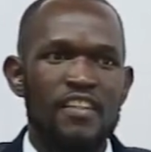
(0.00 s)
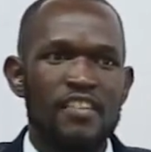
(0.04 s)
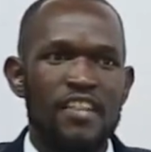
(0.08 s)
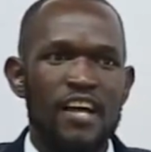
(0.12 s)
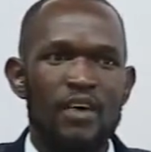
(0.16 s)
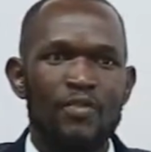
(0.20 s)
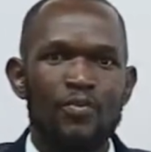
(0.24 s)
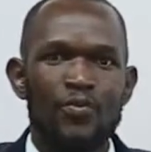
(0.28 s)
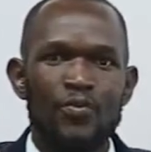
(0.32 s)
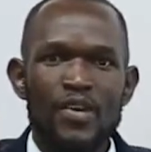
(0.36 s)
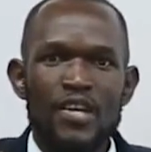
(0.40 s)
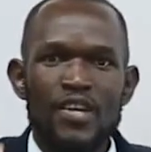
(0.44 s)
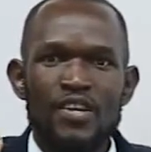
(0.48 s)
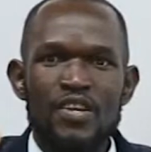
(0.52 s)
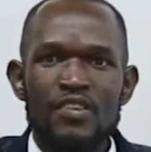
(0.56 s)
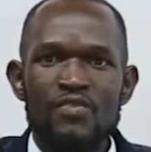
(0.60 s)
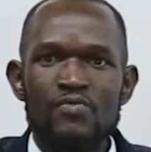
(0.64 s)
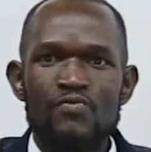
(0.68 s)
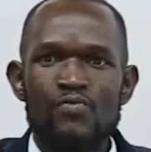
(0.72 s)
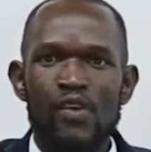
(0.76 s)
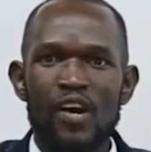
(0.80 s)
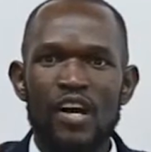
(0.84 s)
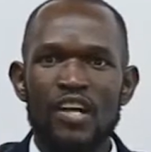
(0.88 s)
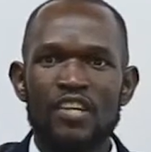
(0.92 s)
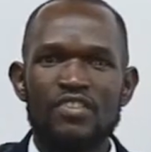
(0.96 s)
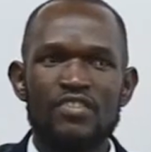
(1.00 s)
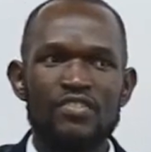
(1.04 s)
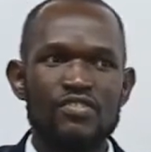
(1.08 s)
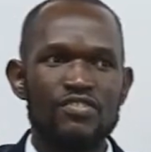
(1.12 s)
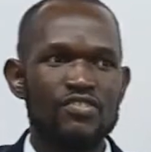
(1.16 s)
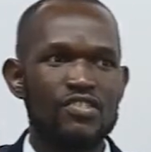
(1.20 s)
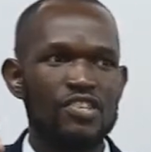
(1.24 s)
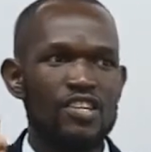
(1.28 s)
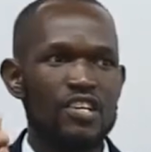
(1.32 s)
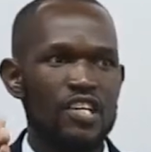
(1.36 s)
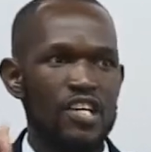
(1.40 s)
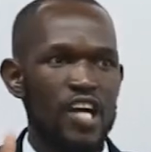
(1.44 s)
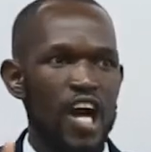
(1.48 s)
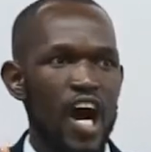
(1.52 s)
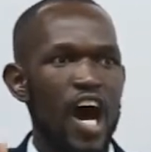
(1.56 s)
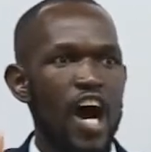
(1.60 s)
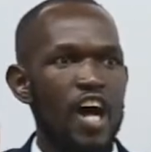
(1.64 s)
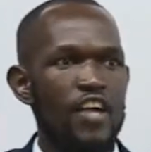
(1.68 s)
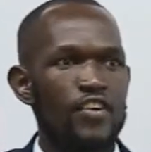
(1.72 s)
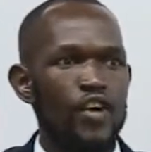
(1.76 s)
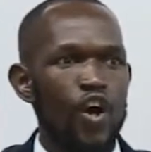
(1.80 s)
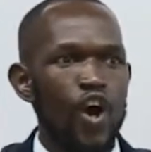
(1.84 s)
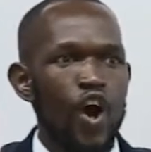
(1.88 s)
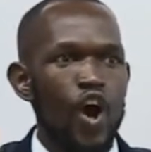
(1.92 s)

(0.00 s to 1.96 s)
that we want to see God